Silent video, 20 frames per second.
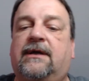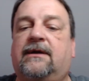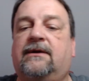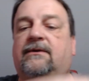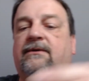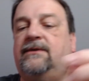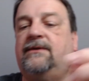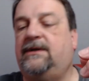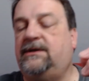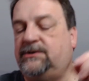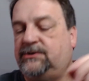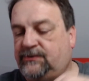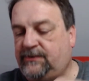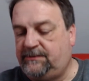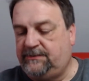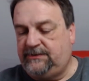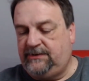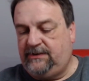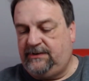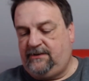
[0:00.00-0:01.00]
they strips
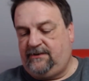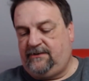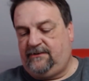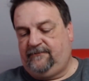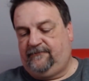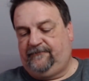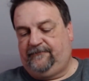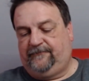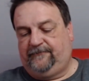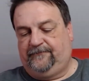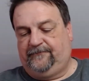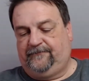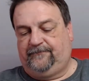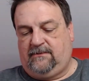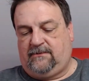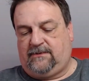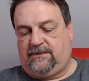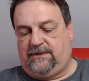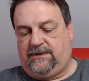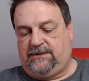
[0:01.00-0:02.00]
in here?
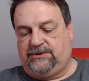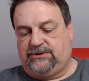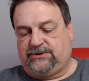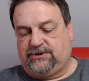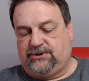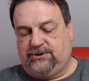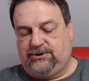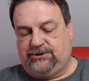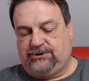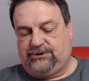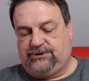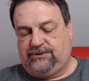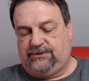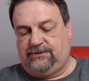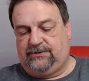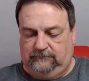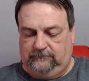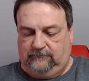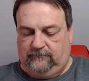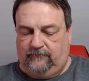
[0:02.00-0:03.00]
They just cushion.
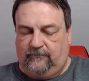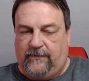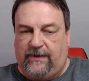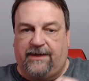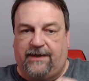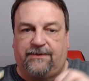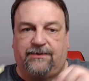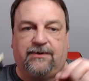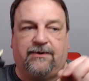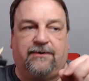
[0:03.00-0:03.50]
Yeah, they're